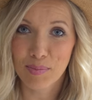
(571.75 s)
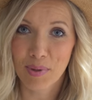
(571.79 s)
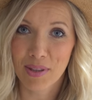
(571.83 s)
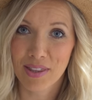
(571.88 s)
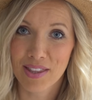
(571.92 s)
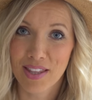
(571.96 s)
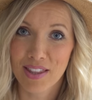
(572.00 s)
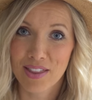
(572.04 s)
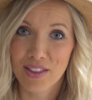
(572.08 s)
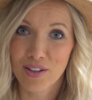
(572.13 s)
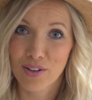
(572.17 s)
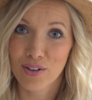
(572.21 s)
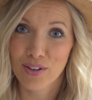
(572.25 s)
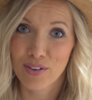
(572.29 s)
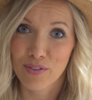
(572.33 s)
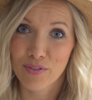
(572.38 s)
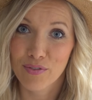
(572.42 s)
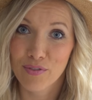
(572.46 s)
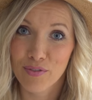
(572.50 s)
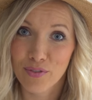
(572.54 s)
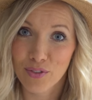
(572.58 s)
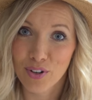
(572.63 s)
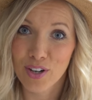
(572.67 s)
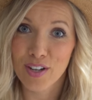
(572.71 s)
but that they're
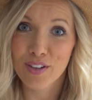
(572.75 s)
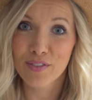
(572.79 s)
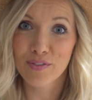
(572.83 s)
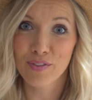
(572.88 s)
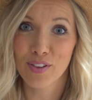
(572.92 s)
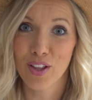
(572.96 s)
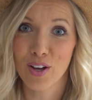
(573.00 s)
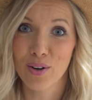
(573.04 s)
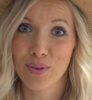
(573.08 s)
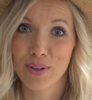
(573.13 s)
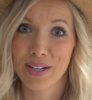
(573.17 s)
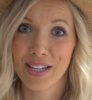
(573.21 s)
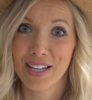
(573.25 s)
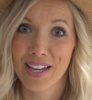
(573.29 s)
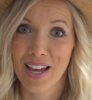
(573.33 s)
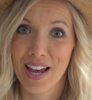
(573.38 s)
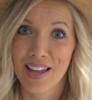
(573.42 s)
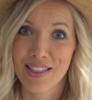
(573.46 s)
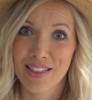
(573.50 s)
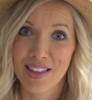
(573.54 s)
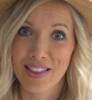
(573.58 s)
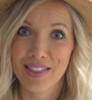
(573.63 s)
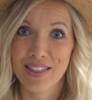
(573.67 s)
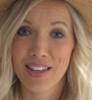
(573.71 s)
free flowing
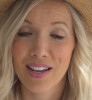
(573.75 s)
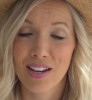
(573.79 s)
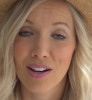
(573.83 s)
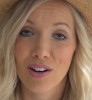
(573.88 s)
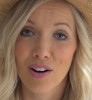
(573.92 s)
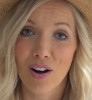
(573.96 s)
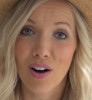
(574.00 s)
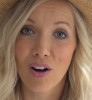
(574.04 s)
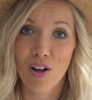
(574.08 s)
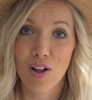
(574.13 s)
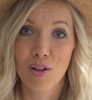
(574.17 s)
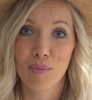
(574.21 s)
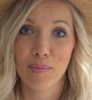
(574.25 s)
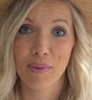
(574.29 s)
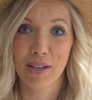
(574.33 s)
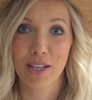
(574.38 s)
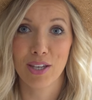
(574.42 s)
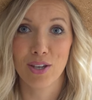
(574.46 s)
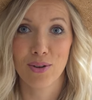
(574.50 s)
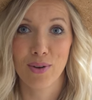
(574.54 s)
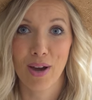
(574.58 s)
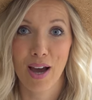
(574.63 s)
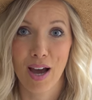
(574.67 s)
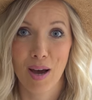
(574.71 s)
and that they all
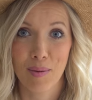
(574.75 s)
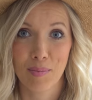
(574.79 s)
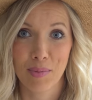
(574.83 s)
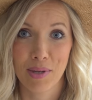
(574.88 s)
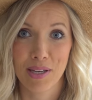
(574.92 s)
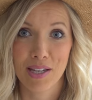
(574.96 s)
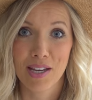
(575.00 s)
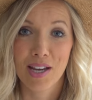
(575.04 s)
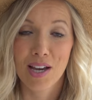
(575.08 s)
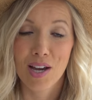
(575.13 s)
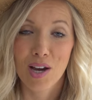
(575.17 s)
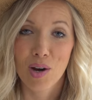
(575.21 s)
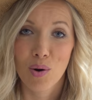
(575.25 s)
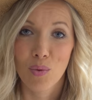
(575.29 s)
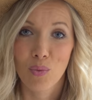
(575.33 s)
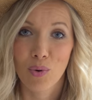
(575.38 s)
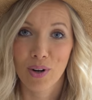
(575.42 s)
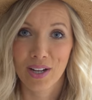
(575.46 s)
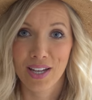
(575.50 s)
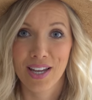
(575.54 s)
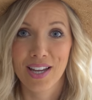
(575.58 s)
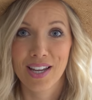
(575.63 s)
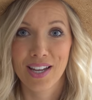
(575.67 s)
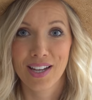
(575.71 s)
make you happy
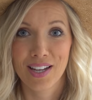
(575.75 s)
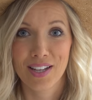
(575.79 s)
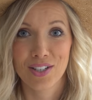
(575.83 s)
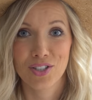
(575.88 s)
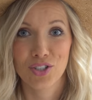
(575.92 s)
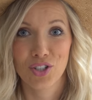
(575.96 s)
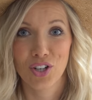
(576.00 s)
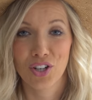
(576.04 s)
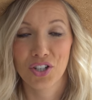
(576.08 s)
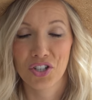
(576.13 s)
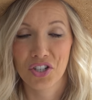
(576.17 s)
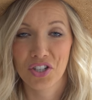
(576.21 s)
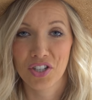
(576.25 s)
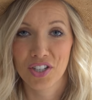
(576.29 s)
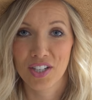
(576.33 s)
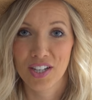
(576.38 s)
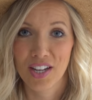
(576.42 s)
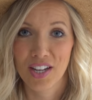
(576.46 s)
working in conjunction